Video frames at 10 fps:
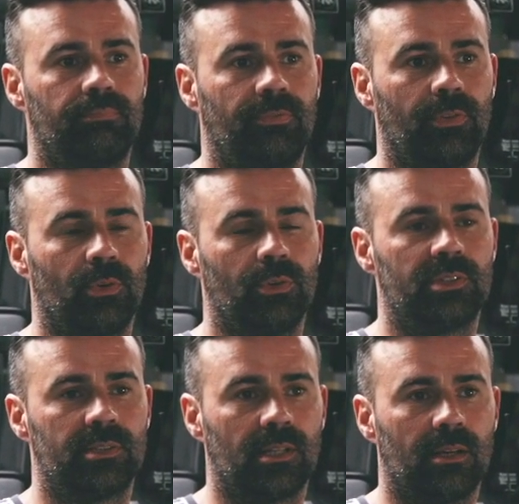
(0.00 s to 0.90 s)

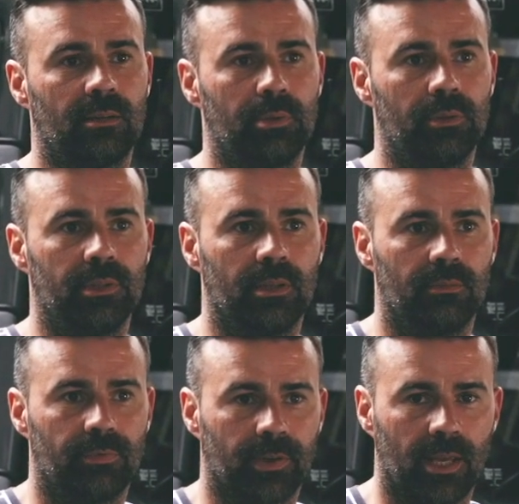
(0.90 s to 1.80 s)
first started building
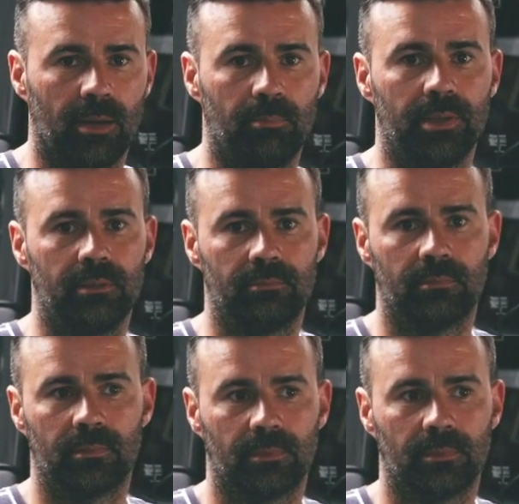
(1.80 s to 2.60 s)
it for camping,